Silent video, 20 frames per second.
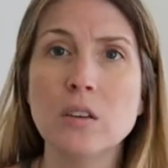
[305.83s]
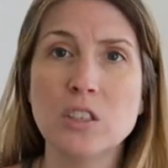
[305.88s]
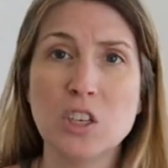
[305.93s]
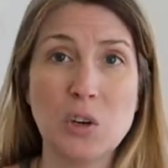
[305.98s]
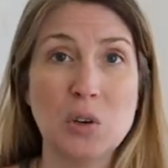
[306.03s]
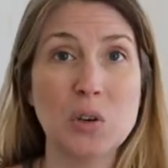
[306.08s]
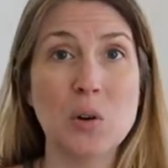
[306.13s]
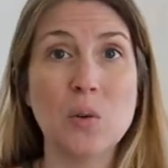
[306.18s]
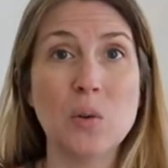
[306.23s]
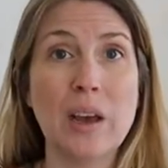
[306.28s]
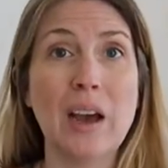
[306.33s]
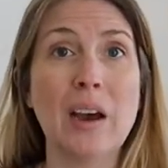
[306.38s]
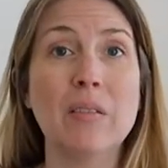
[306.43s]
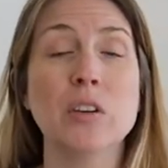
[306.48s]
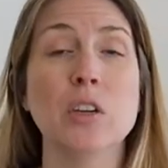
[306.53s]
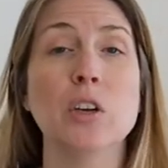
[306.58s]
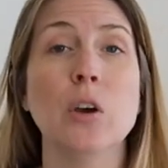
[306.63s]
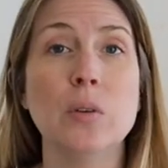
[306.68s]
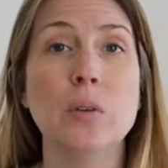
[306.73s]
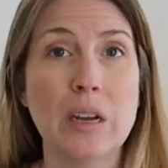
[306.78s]
so you don't have
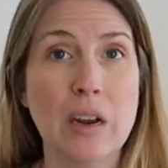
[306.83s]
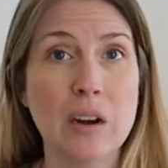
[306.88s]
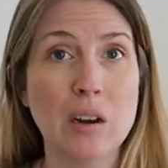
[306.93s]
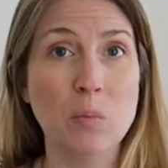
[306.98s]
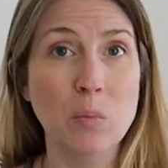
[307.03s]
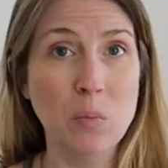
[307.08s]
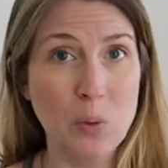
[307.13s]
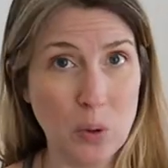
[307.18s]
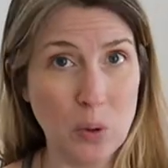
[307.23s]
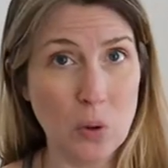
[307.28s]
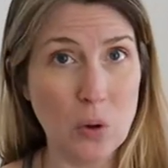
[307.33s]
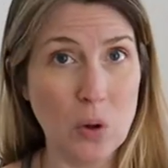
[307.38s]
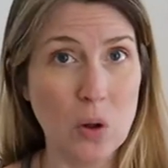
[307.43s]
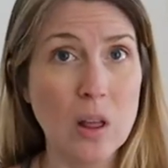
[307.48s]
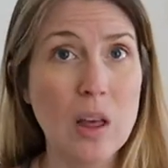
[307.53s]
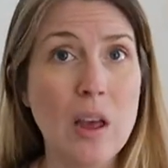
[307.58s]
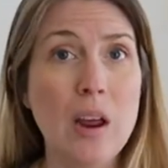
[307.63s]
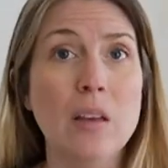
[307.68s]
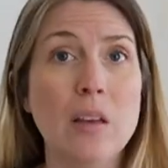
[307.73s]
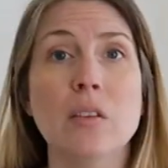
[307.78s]
to go down and
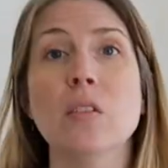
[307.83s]
pull